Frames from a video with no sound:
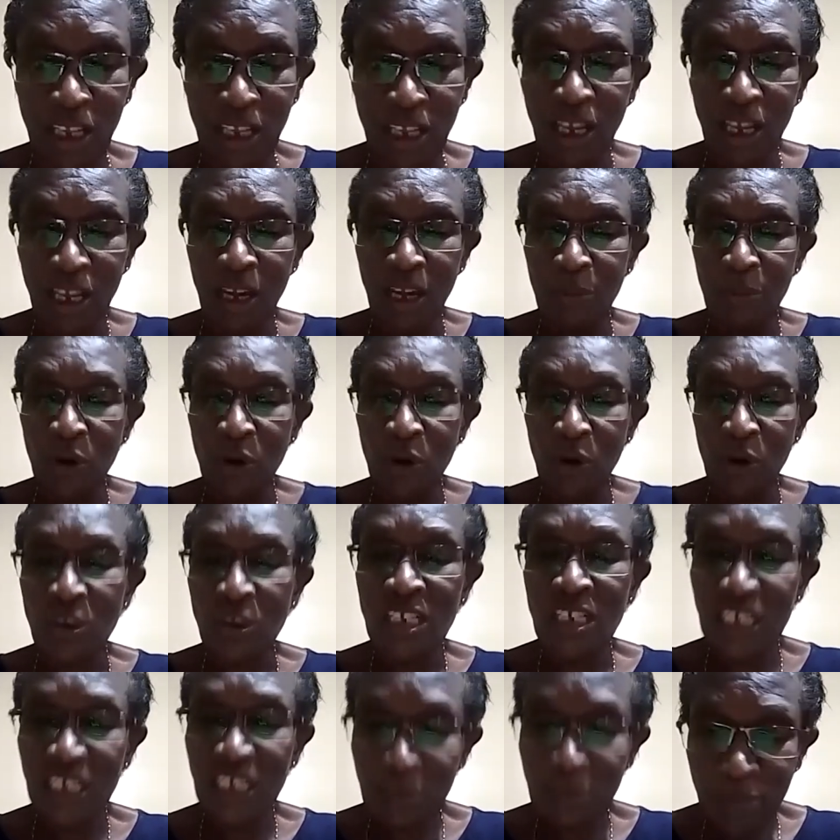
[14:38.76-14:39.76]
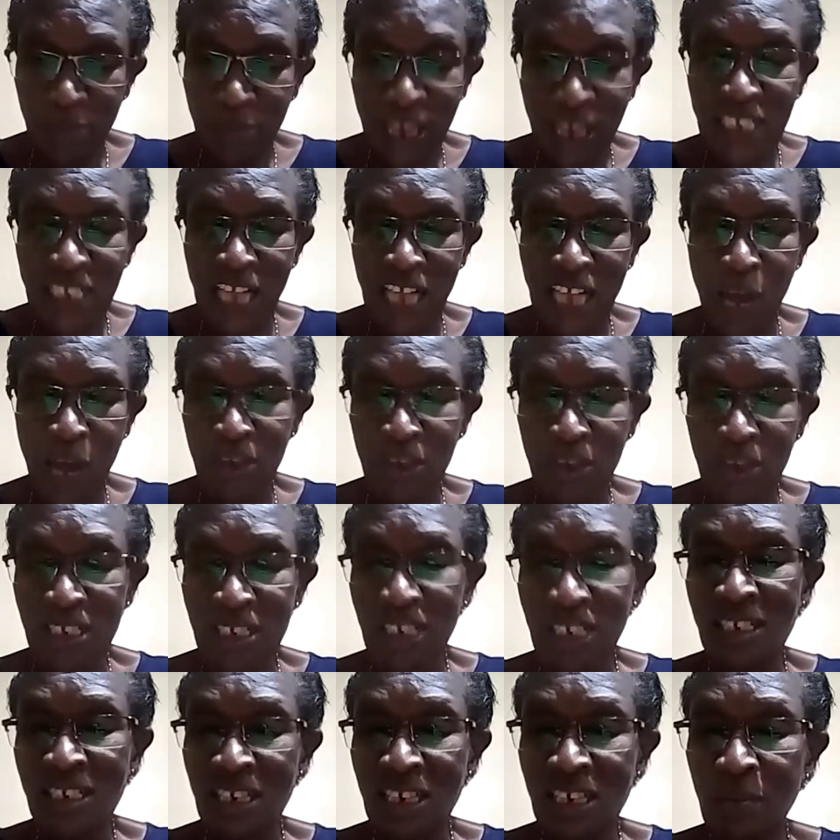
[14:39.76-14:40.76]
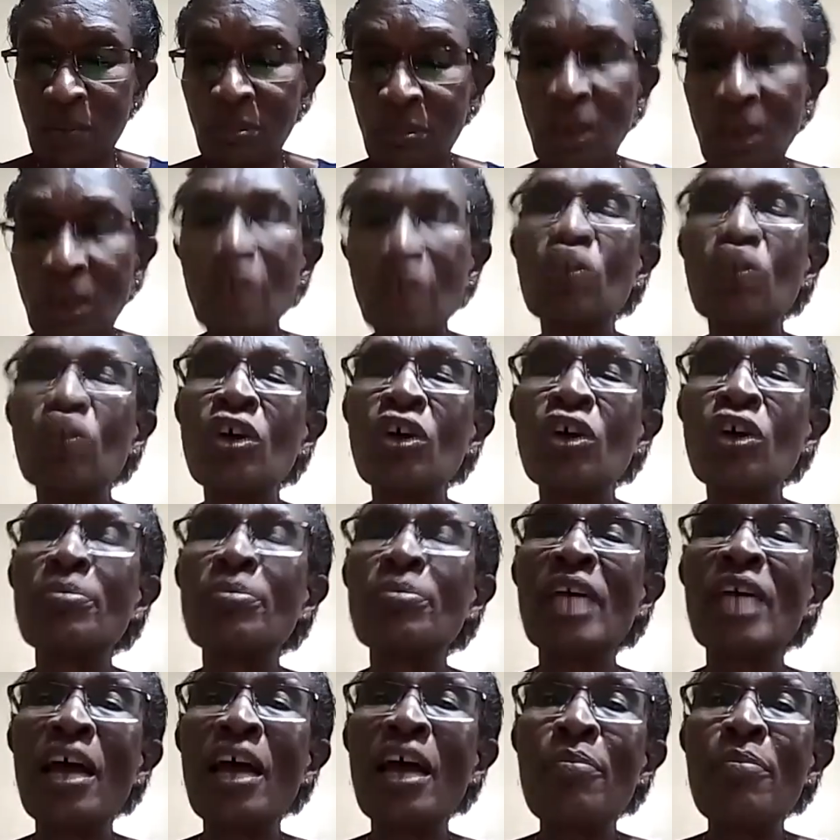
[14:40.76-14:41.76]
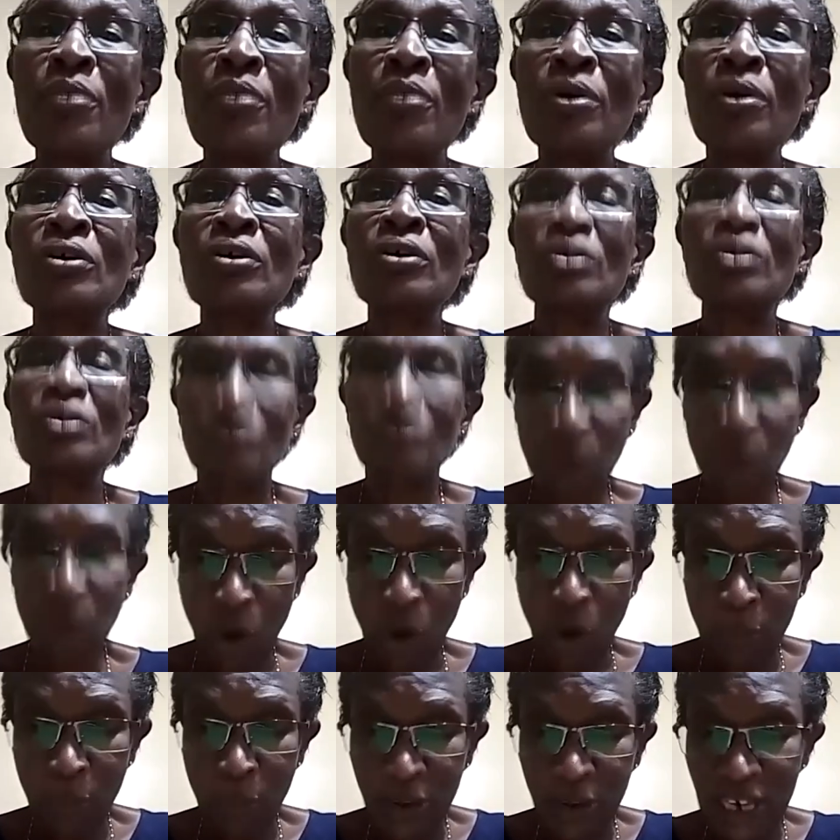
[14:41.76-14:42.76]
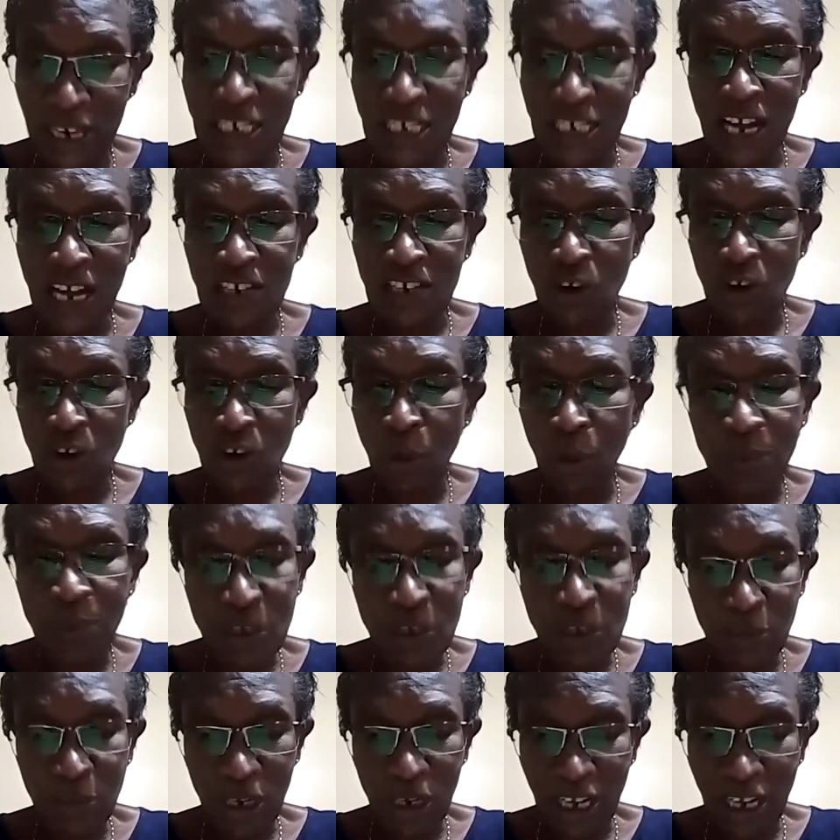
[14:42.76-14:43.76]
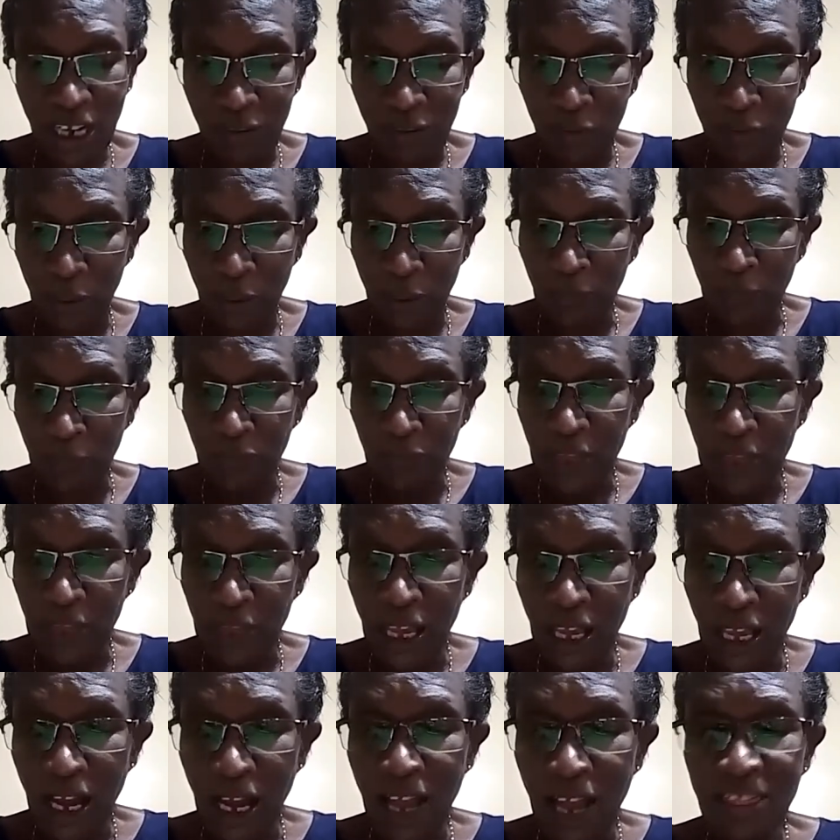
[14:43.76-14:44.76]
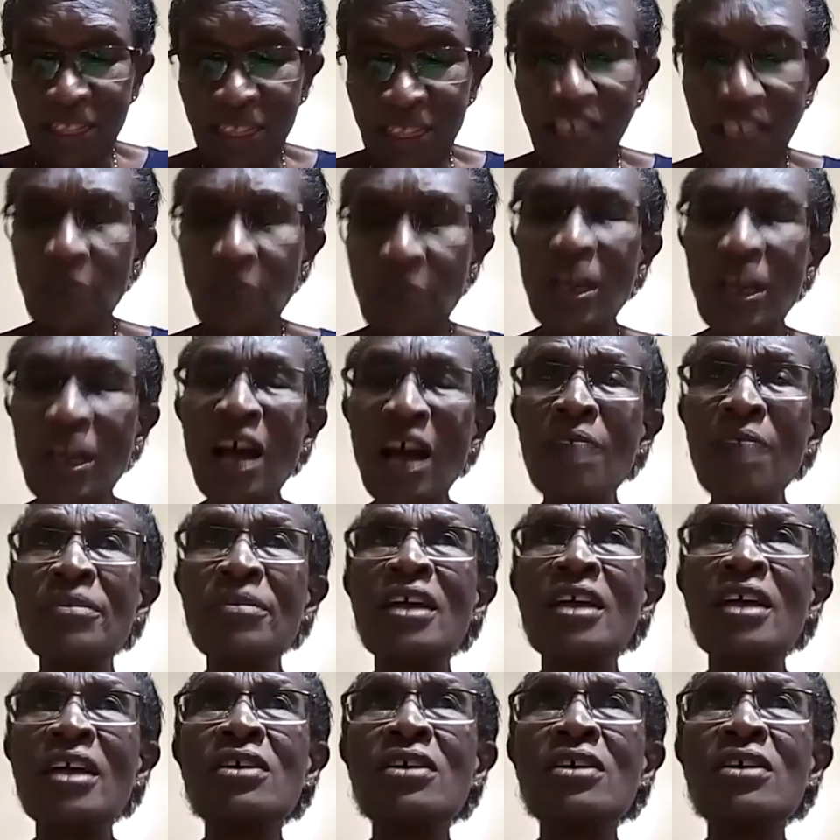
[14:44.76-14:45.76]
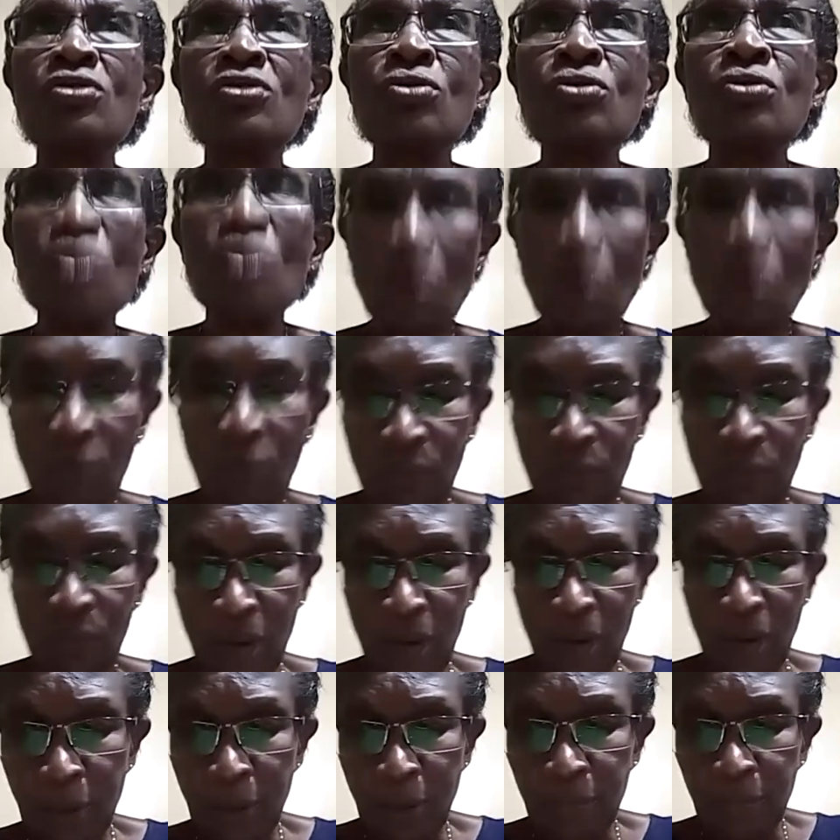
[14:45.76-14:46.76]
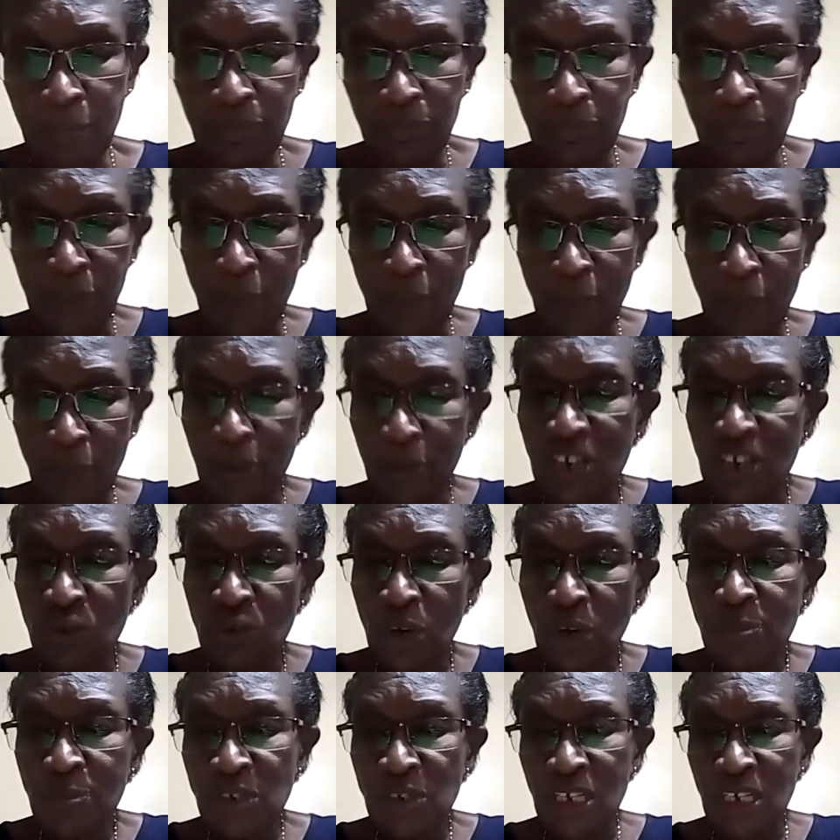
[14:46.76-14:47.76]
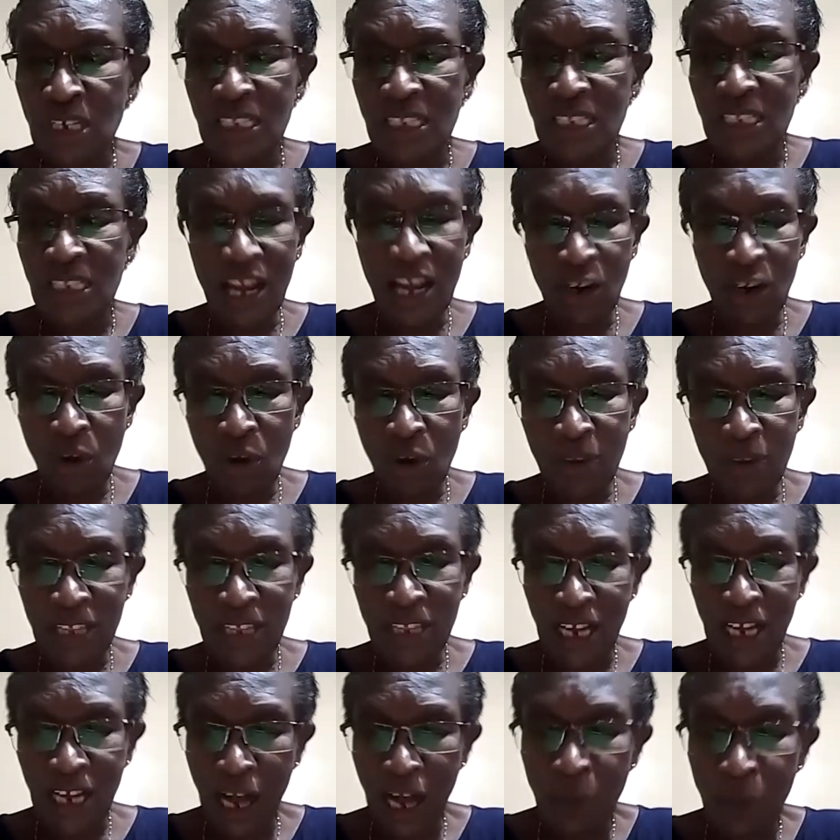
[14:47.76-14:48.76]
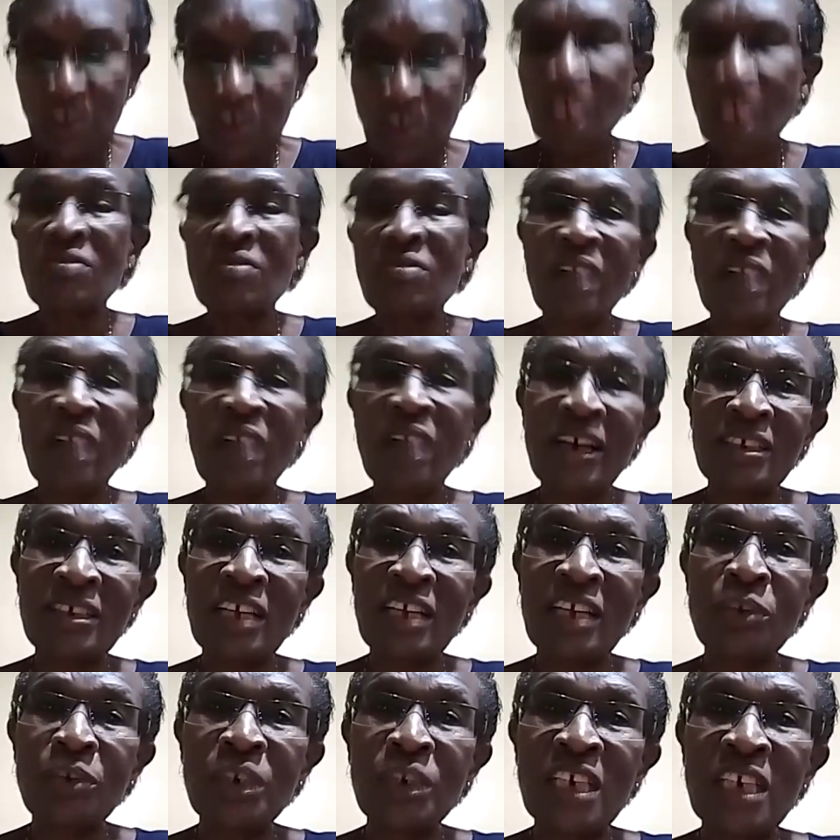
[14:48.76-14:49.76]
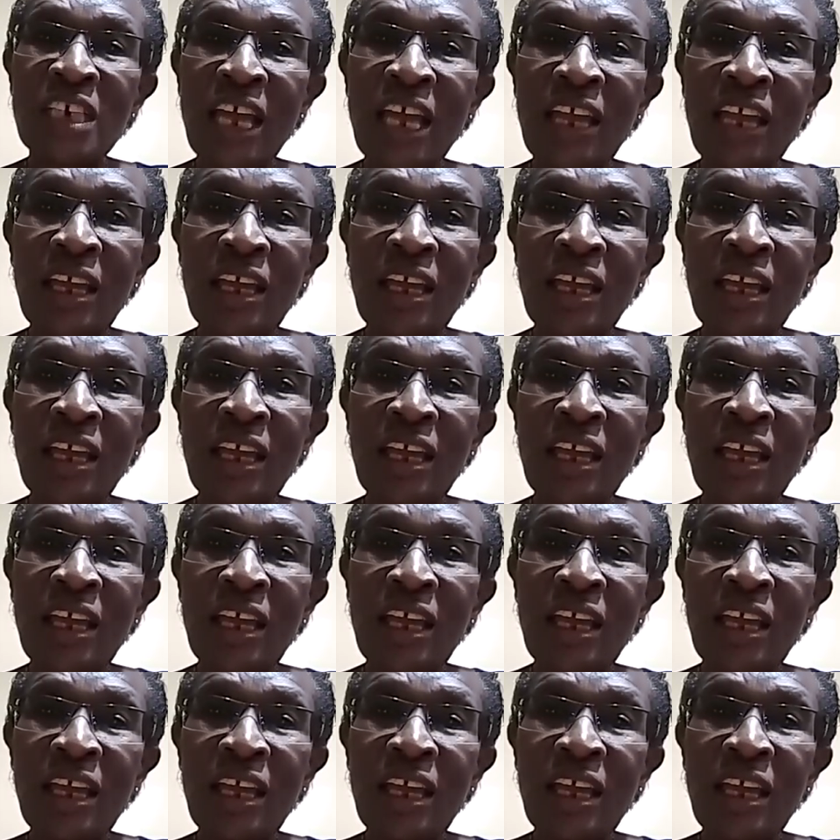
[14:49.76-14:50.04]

because it makes our system not be able to operate at optimal level. And then we have the issue of prescriptions and over-the-counter drugs that we take.